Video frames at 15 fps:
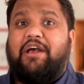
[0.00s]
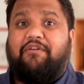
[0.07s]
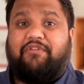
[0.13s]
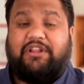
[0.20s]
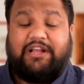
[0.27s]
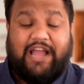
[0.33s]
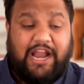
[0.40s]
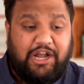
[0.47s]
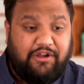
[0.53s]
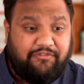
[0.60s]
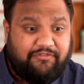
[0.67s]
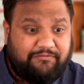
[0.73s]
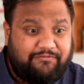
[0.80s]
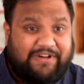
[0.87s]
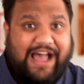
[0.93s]
for the kind
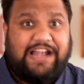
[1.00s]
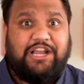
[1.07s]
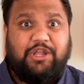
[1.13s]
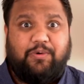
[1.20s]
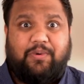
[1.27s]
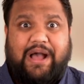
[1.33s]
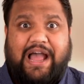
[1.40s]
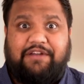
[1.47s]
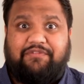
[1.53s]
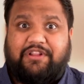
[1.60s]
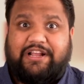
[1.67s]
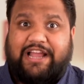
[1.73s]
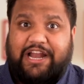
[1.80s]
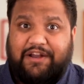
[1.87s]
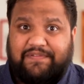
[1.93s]
of value and for
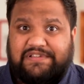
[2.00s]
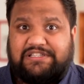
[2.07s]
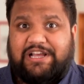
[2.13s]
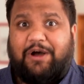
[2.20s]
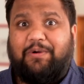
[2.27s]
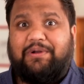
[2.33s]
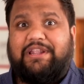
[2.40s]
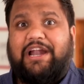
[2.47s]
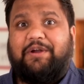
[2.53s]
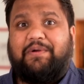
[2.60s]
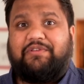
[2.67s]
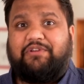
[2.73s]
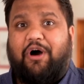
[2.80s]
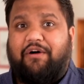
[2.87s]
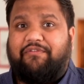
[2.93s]
the kind of sound that it
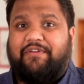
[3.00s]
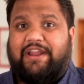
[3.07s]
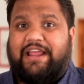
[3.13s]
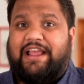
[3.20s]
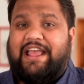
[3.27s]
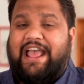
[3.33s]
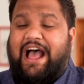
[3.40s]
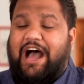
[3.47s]
is offering